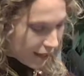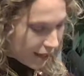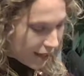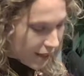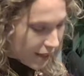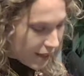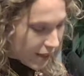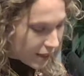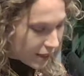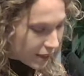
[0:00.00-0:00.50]

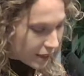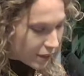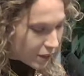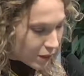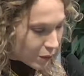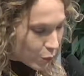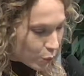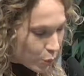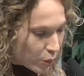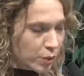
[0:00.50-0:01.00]
And
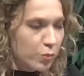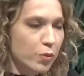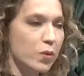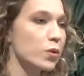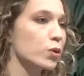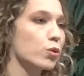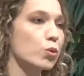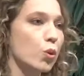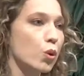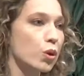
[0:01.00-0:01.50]
when we were
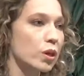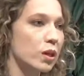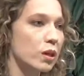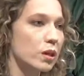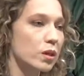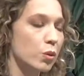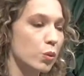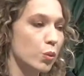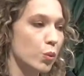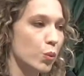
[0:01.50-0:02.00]
talking
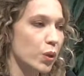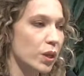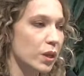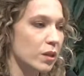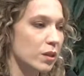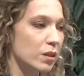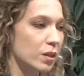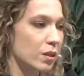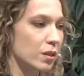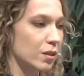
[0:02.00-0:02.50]

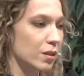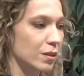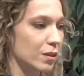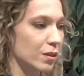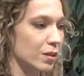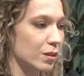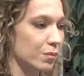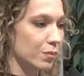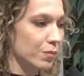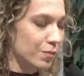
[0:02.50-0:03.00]
with
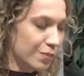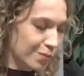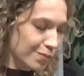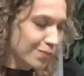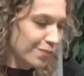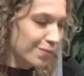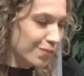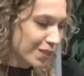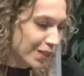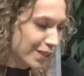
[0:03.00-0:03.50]

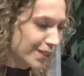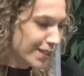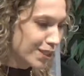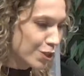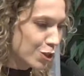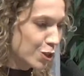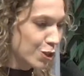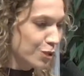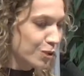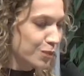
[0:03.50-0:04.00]
the
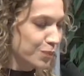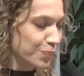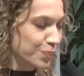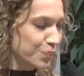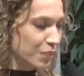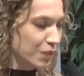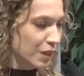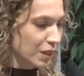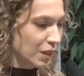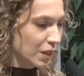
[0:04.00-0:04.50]
teacher,
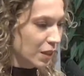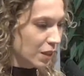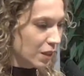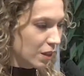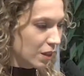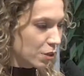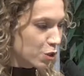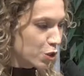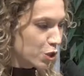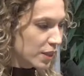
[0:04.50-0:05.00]

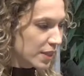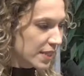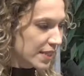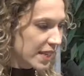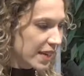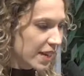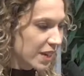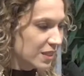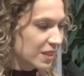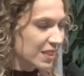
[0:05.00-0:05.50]
she
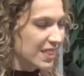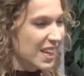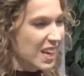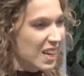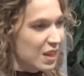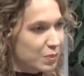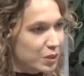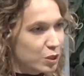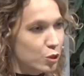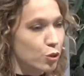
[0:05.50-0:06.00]
said, yeah,
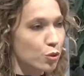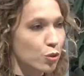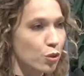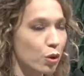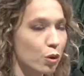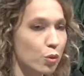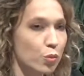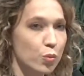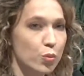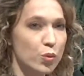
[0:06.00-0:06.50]
but you
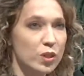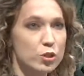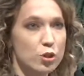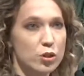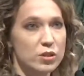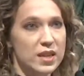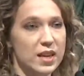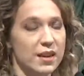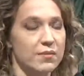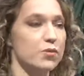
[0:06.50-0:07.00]
know, we
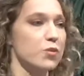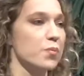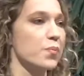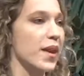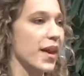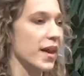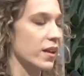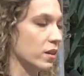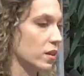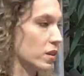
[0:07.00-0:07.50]
don't have
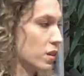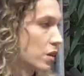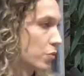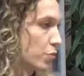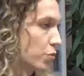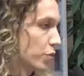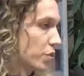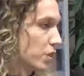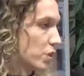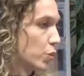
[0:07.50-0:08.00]
Romani in
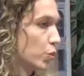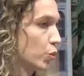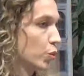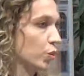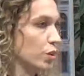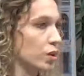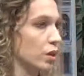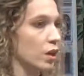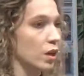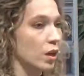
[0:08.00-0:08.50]
our
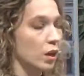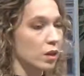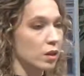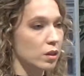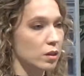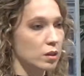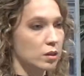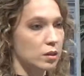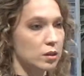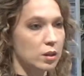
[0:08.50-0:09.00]
school.
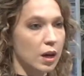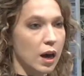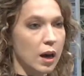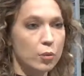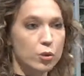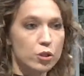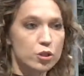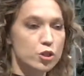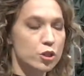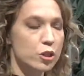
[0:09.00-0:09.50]

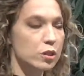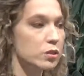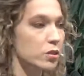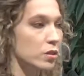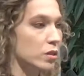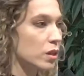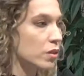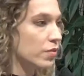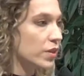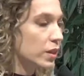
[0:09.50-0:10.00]
Our children
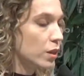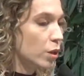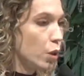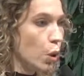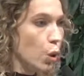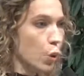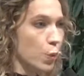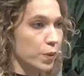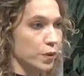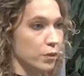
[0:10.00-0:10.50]
are very
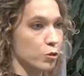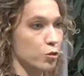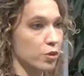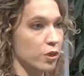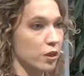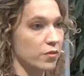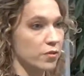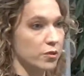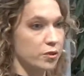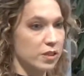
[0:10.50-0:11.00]
open to
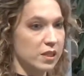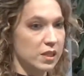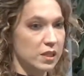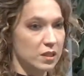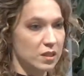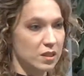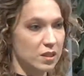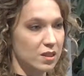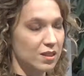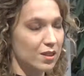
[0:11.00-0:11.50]

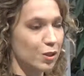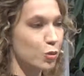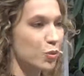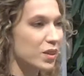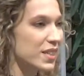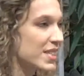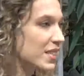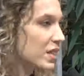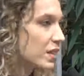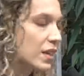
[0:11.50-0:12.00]
diversity. You will
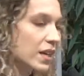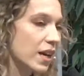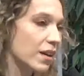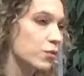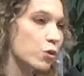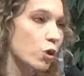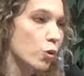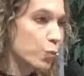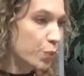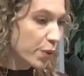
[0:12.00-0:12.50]
see they have
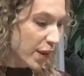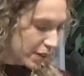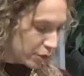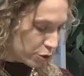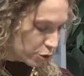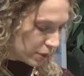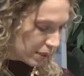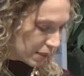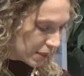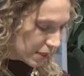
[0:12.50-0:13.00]
no
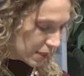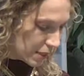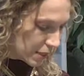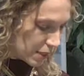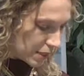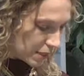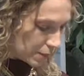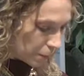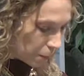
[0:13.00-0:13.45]
prejudices.